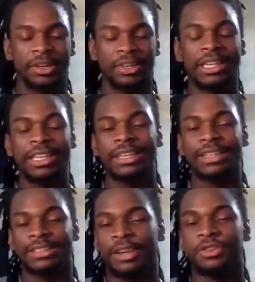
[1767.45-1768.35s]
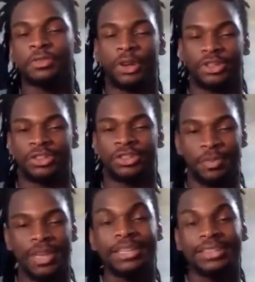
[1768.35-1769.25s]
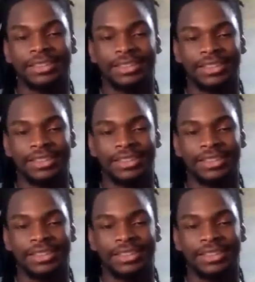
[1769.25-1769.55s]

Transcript: He needed his own personal space.